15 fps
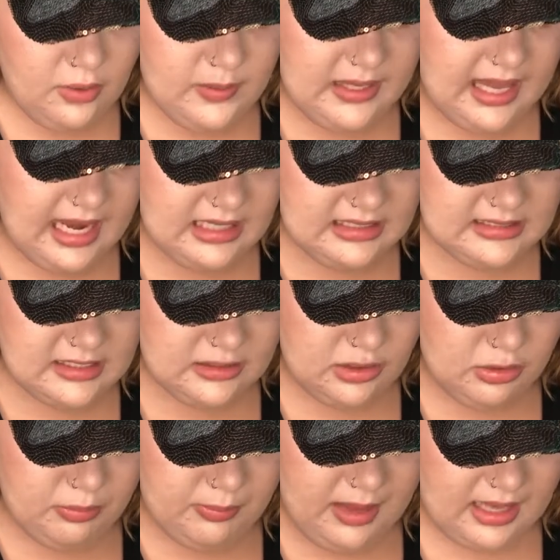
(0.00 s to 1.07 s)
We can't take
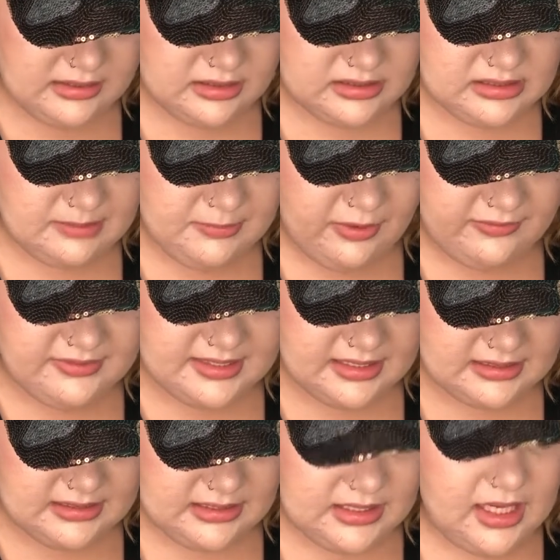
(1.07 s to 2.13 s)
you back to summer of
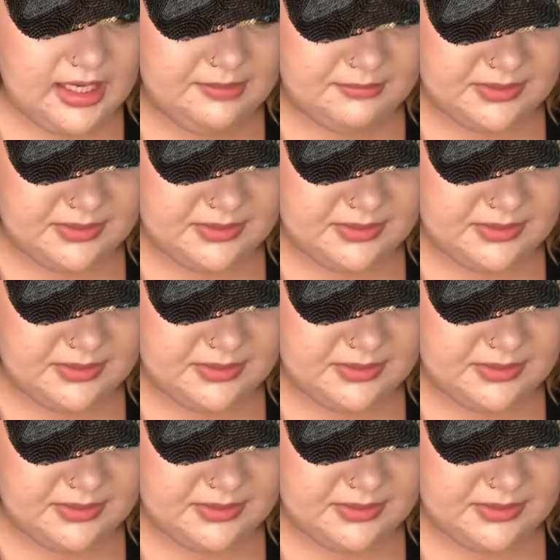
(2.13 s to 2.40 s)
sixty-nine,